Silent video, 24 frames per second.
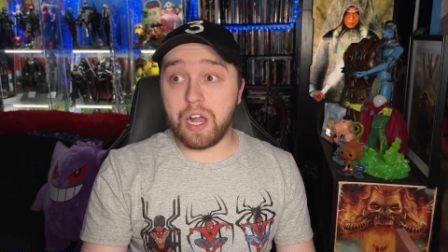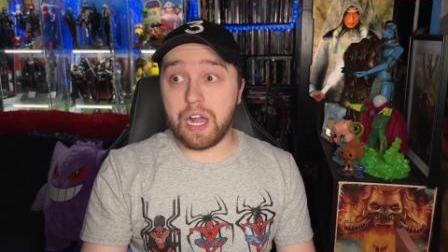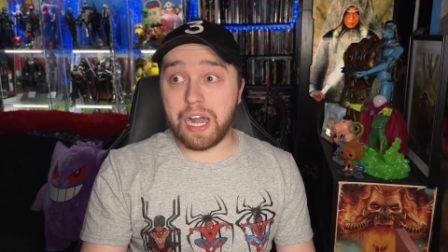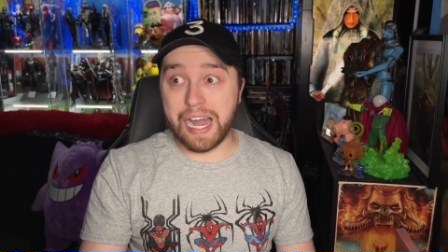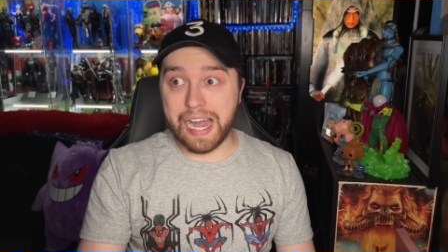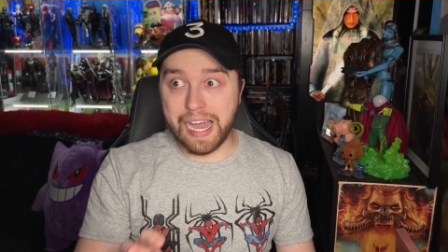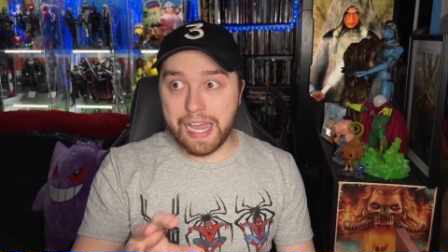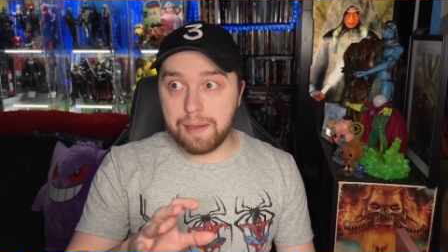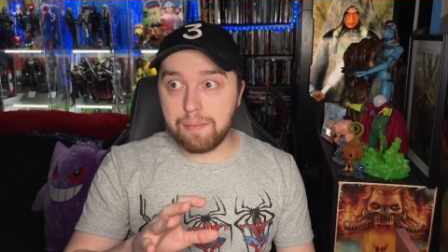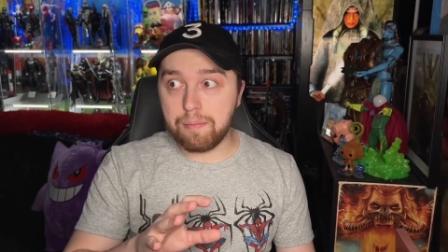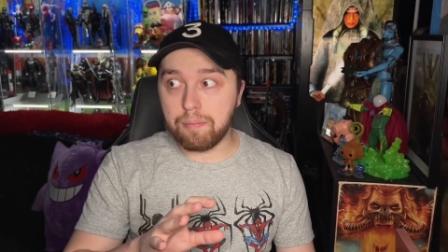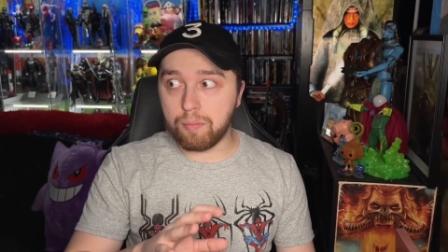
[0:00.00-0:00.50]

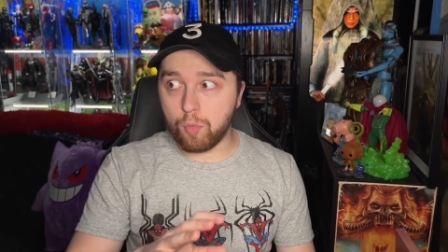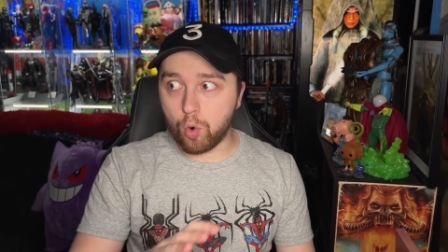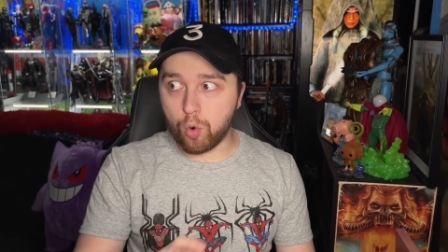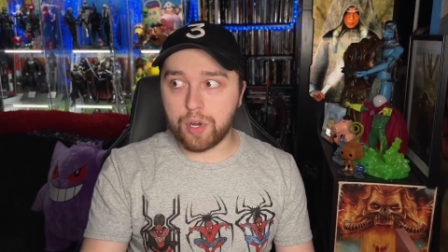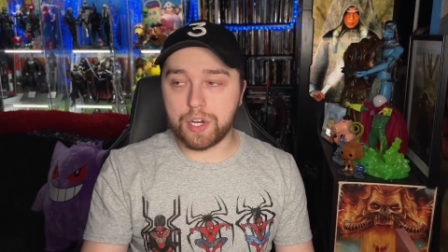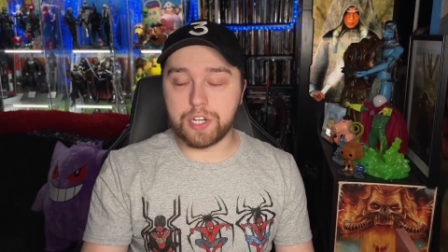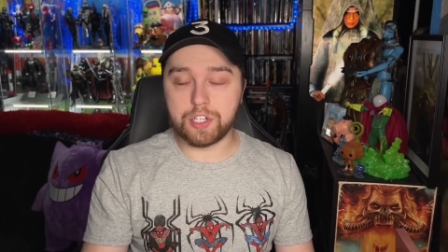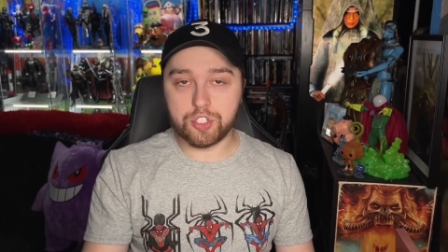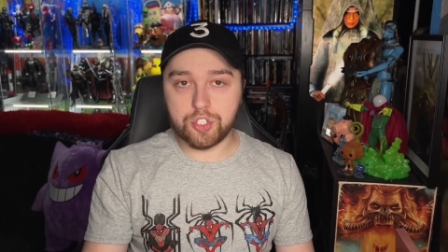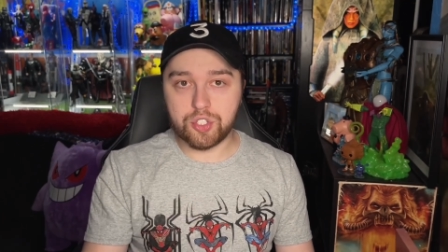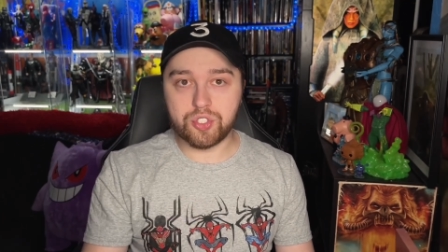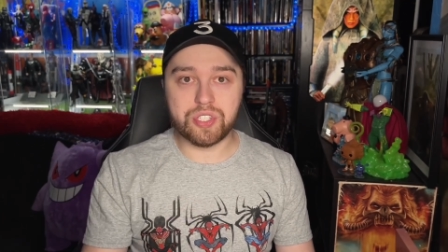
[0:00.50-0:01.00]
I'm more
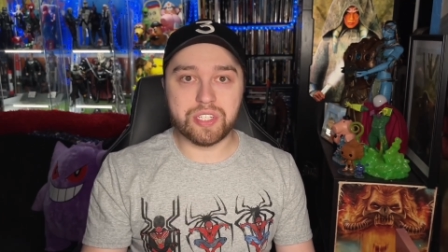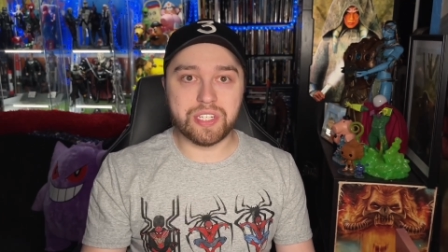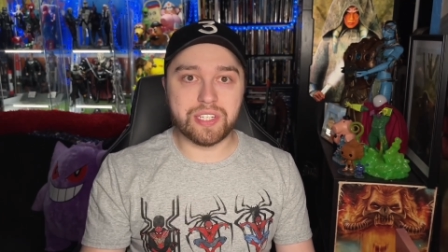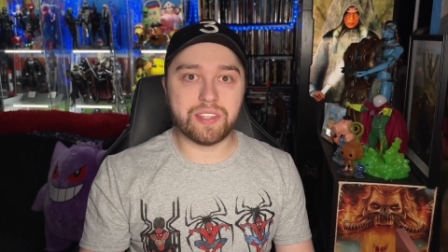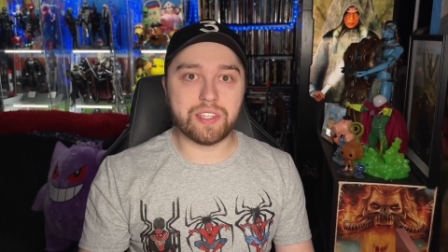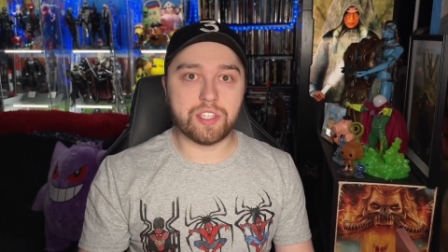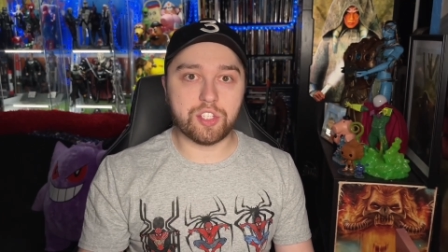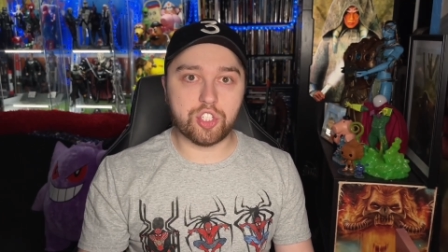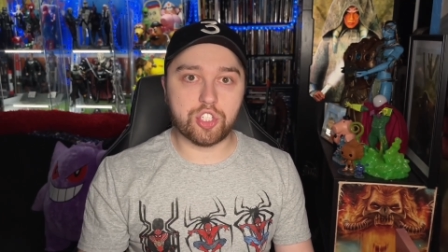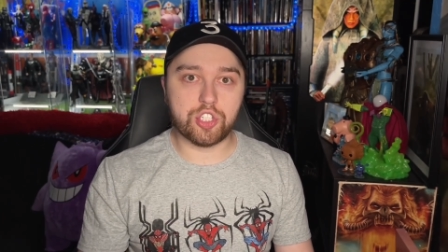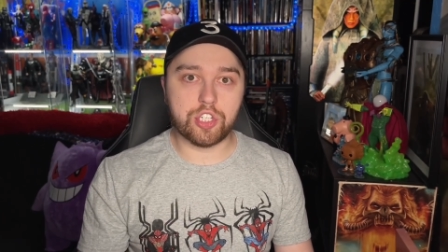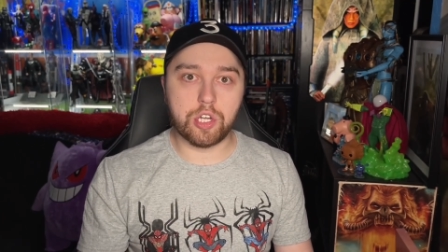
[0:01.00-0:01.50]
interested in
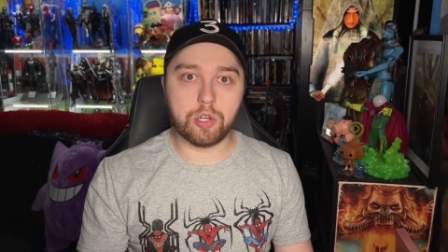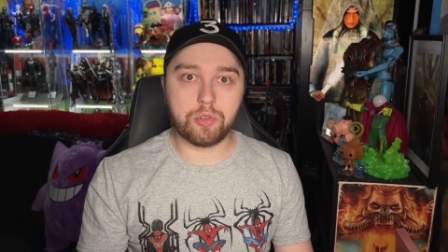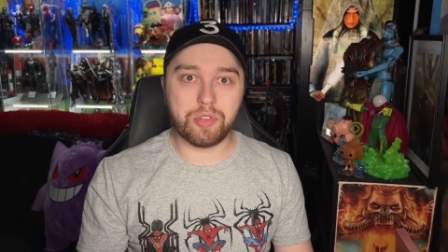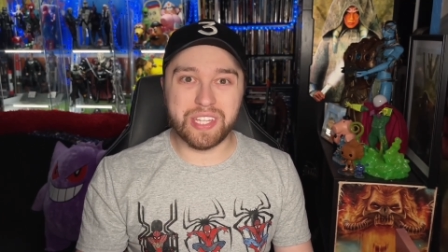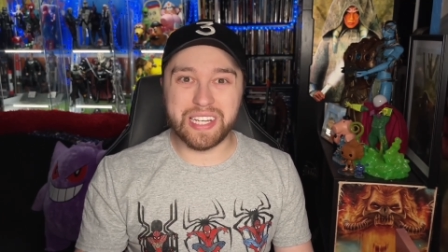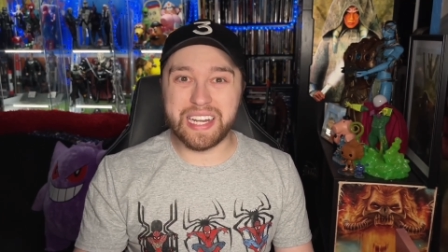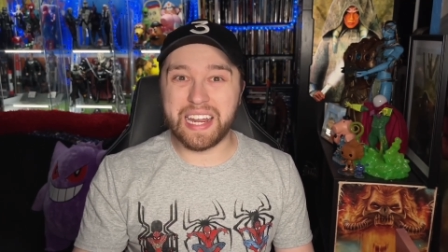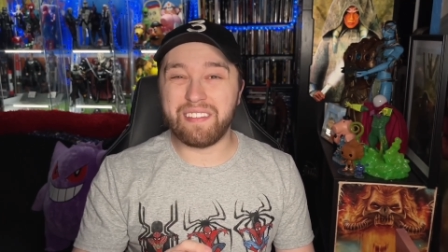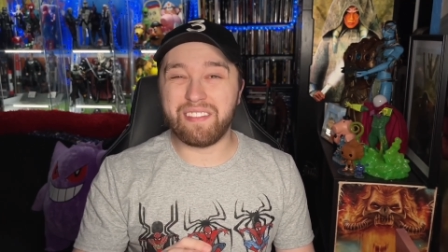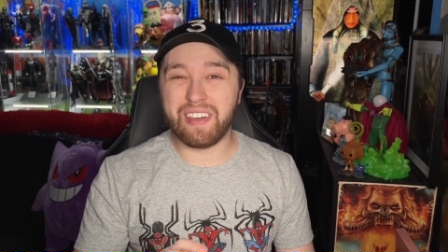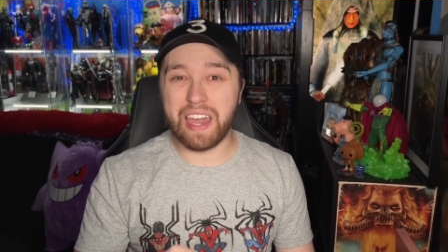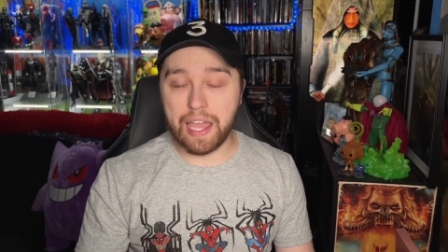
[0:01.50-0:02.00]
this show than
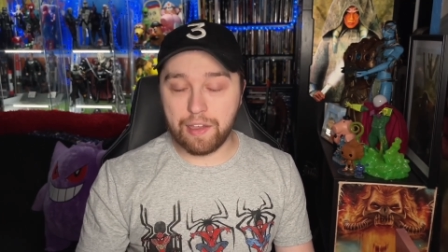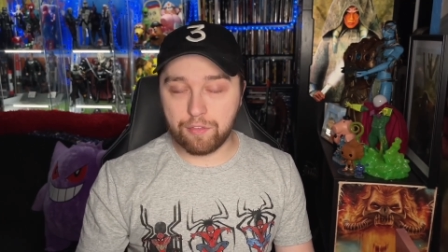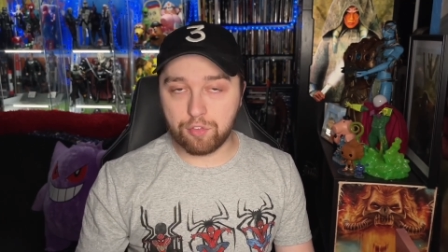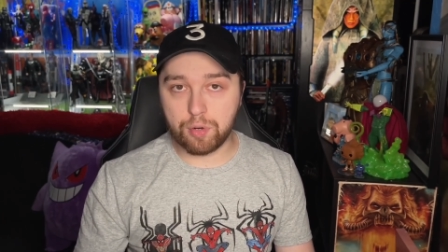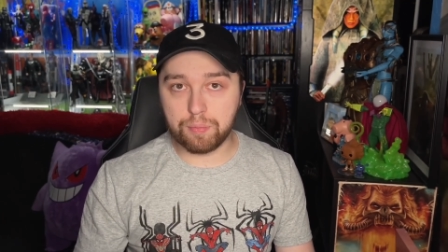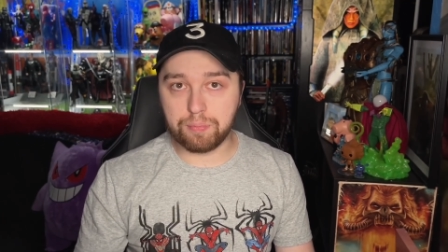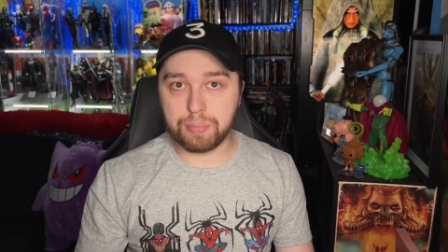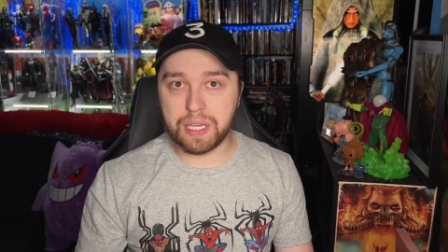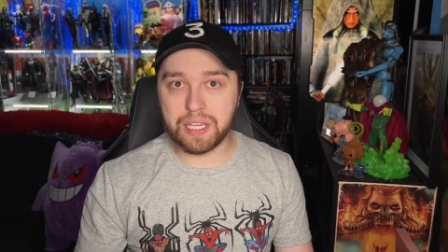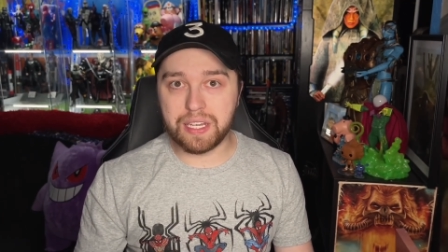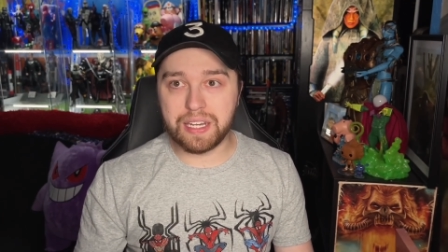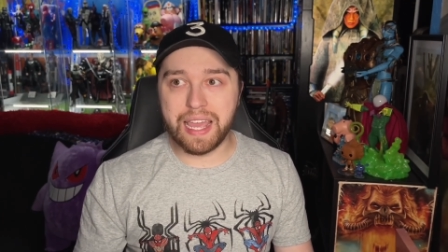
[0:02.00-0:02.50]
I've ever
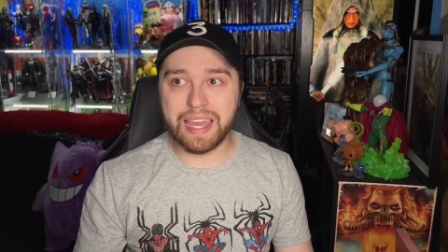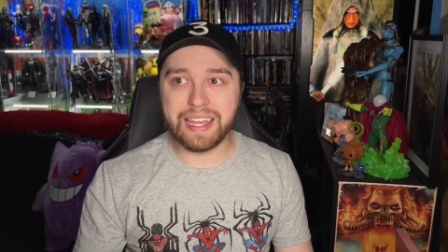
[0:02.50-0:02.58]
been,